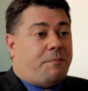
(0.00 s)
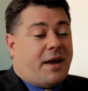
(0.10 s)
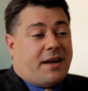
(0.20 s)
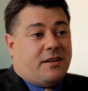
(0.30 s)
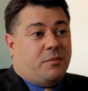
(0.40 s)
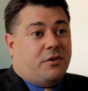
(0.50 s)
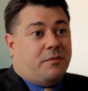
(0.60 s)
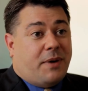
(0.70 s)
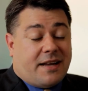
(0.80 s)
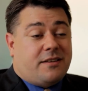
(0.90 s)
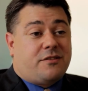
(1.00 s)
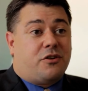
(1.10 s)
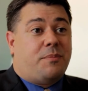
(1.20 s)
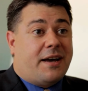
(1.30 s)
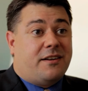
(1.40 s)
patents
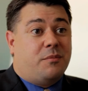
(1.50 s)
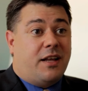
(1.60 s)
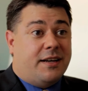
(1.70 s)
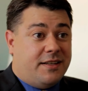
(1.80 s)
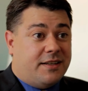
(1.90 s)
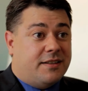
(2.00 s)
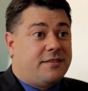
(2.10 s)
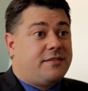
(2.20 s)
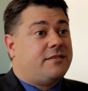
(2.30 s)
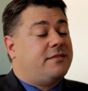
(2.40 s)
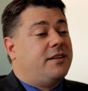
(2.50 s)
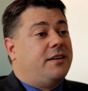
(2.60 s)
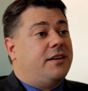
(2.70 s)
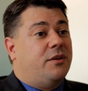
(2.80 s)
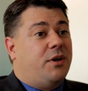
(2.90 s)
or patentable ideas?
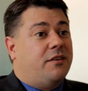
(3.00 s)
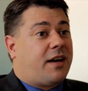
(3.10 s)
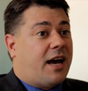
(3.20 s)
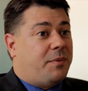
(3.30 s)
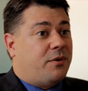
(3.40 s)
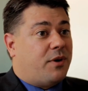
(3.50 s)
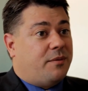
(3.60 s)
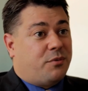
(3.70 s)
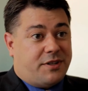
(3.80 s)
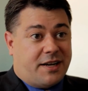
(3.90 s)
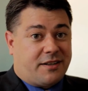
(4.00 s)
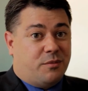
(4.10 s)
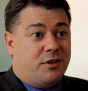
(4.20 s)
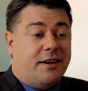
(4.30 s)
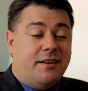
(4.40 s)
In the way of copyright
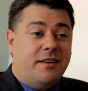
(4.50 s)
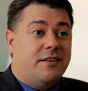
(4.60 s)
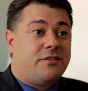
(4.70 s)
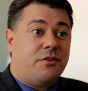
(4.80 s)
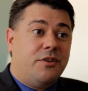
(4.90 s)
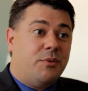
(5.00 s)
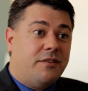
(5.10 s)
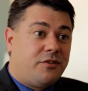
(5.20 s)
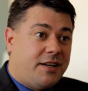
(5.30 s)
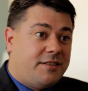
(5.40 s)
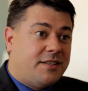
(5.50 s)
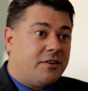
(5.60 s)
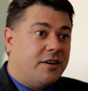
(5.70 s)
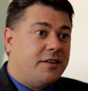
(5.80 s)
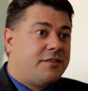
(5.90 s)
protectable ideas? Or in the way of trade
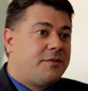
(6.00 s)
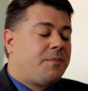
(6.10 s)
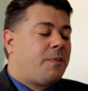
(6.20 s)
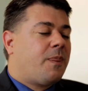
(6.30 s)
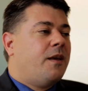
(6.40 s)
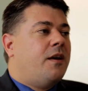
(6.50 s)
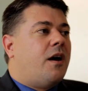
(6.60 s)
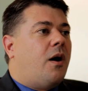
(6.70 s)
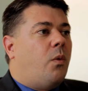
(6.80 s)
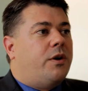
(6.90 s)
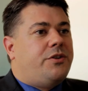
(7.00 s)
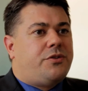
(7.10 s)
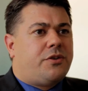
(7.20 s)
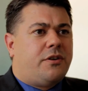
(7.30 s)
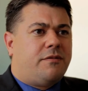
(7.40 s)
secrets? Once you
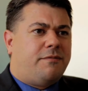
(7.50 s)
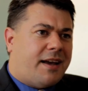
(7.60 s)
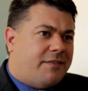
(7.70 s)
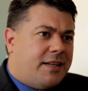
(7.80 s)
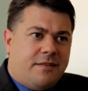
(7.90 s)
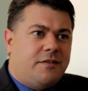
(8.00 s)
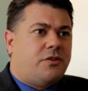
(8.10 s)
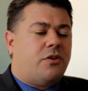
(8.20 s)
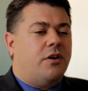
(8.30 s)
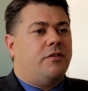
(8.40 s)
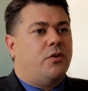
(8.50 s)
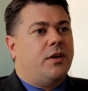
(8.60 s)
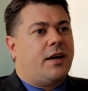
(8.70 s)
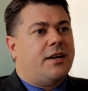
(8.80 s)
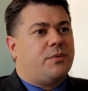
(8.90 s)
sort of have an inventory, if you
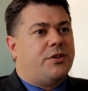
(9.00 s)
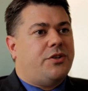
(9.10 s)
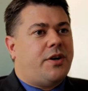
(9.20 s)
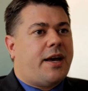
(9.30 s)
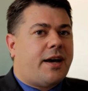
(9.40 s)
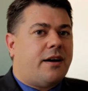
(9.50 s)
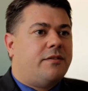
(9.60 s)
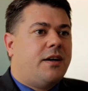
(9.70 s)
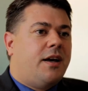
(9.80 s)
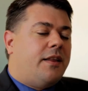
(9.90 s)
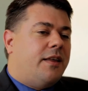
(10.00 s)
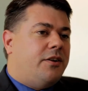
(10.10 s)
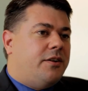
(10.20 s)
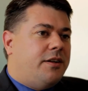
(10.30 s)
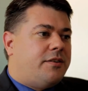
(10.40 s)
realize what you have, then
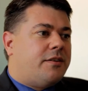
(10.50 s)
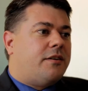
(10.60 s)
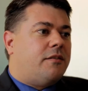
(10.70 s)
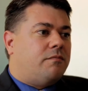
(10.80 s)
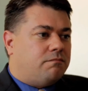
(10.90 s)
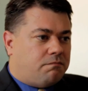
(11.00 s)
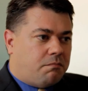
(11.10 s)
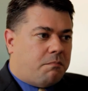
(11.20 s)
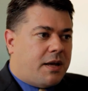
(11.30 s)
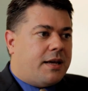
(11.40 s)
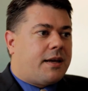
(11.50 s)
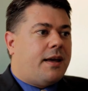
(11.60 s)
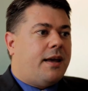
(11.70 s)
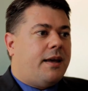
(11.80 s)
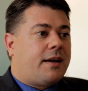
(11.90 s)
you need to make
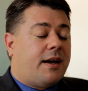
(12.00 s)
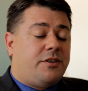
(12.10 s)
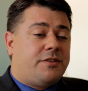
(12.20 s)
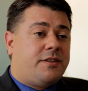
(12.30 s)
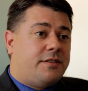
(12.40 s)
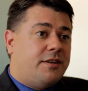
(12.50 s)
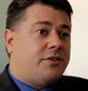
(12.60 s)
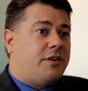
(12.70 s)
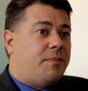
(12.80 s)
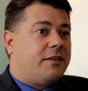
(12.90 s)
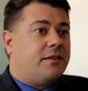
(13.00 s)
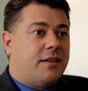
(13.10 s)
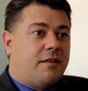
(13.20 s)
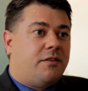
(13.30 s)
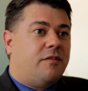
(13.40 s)
a conscious decision about the
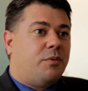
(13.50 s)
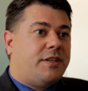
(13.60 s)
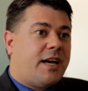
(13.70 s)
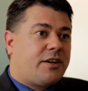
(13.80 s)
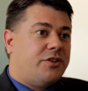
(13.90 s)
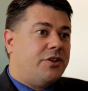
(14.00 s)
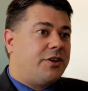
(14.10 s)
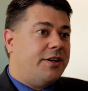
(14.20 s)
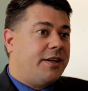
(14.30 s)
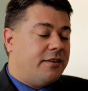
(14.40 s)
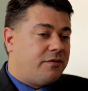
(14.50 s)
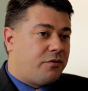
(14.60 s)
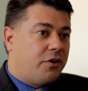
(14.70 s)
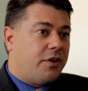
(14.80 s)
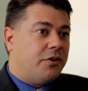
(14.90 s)
level of protection you're going to get
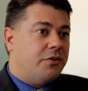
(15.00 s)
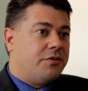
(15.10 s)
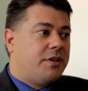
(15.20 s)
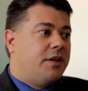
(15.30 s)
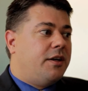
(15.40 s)
for those.